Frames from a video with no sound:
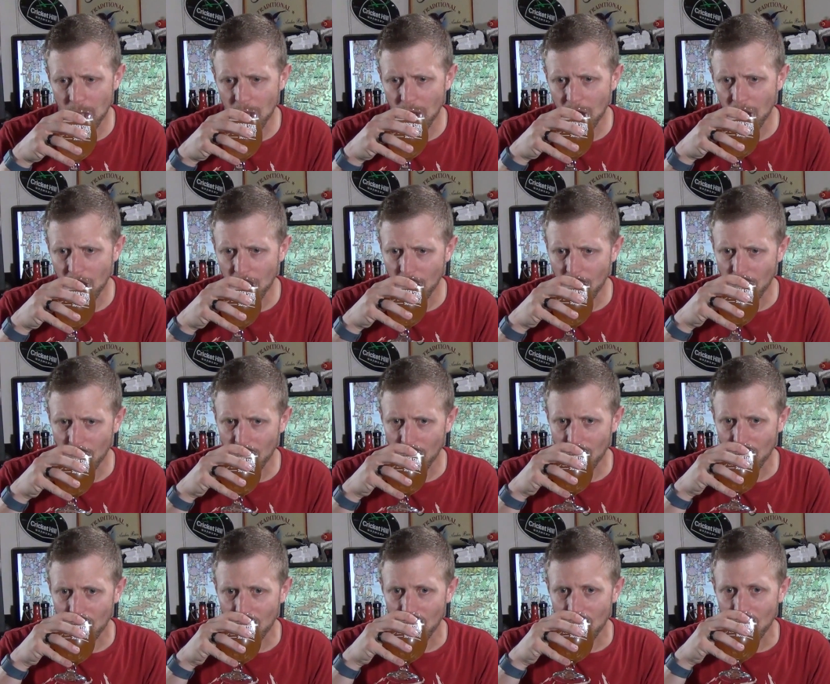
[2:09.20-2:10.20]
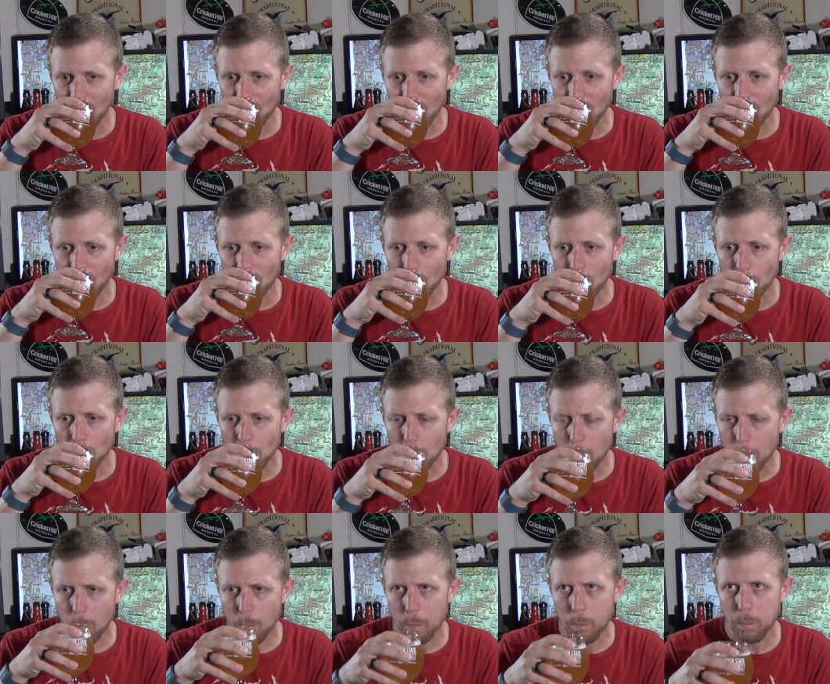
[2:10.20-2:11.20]

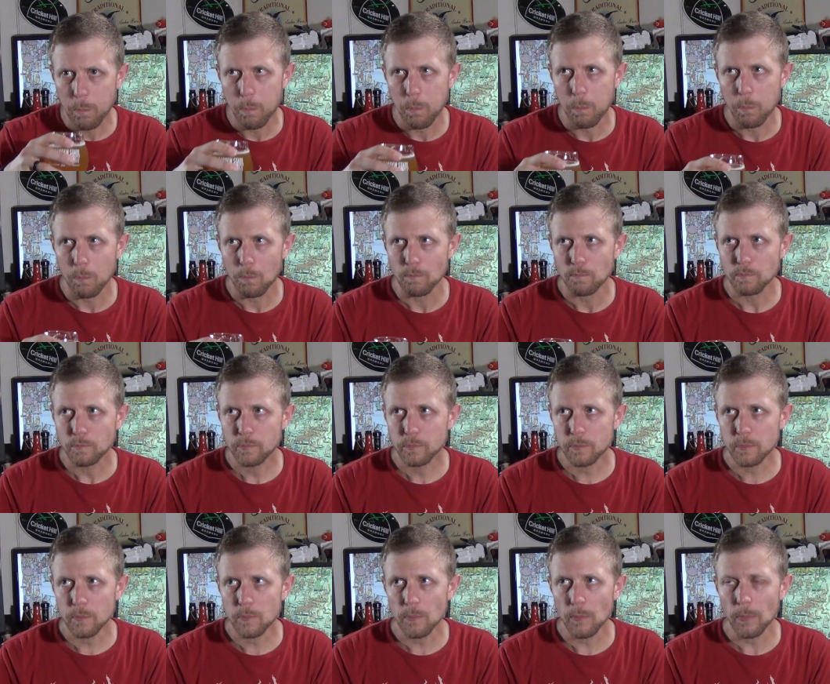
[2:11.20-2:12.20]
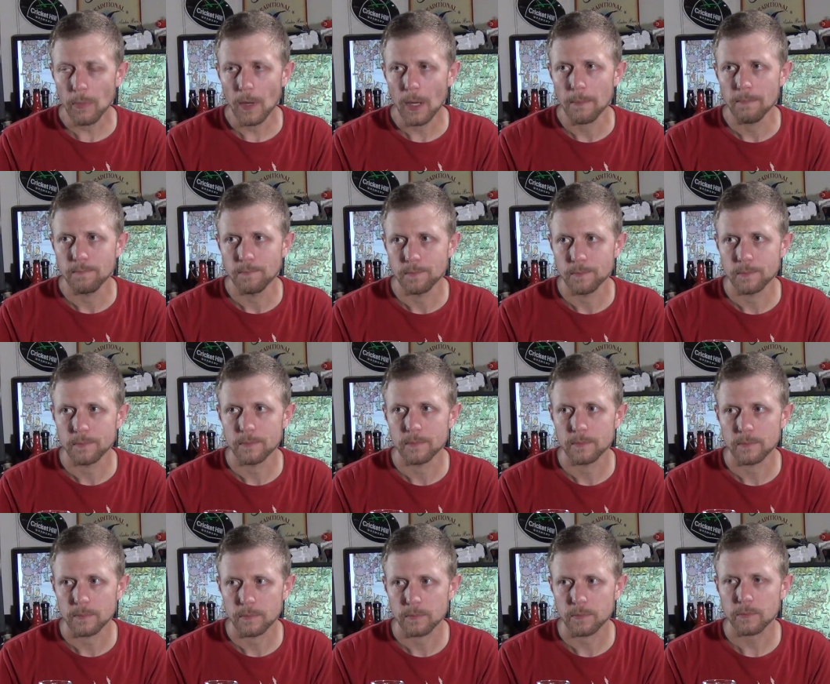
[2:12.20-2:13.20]

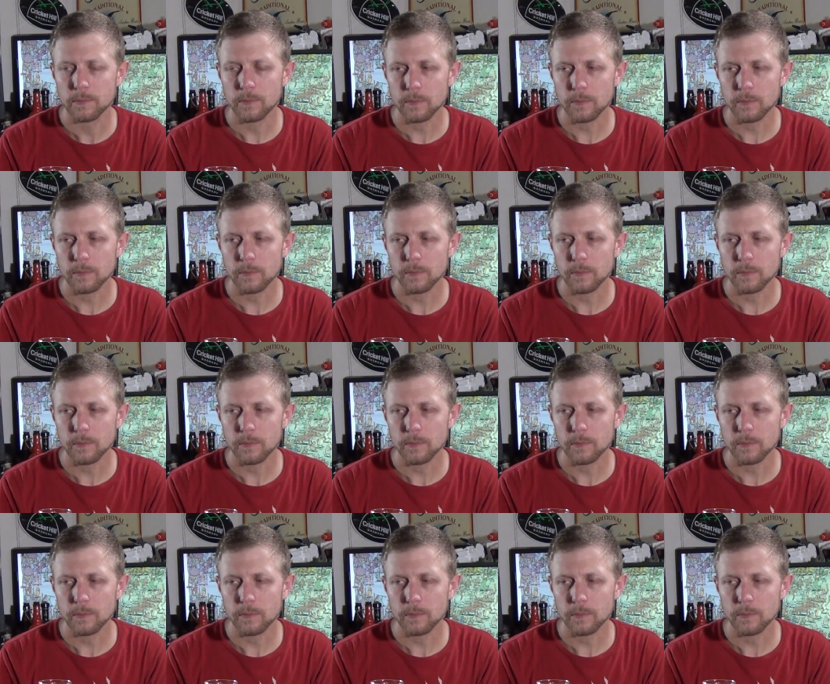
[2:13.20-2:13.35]
(silence)